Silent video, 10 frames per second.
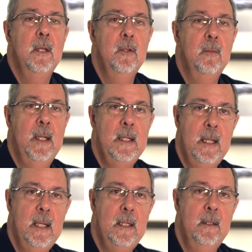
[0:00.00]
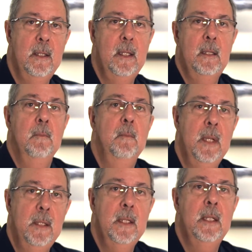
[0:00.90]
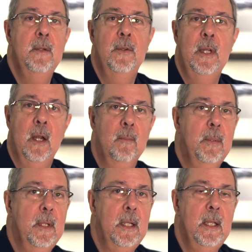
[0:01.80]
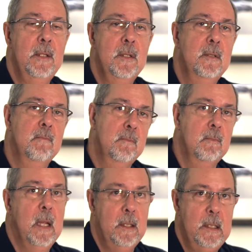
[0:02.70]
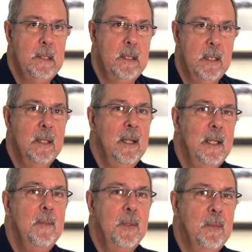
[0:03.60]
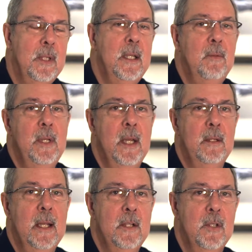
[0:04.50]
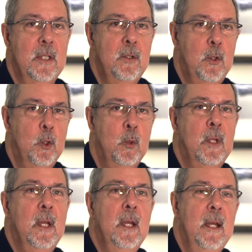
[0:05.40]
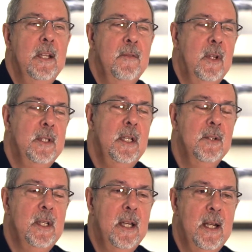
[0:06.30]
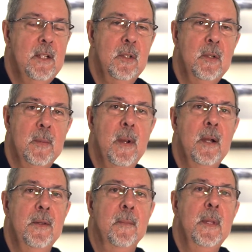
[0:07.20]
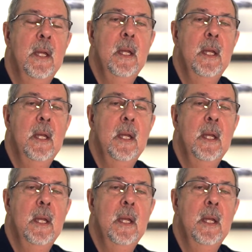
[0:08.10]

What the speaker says: to maintain the buildings, the airplanes, at least to keep them clean. We can't actually do, as volunteers, can't actually repair them.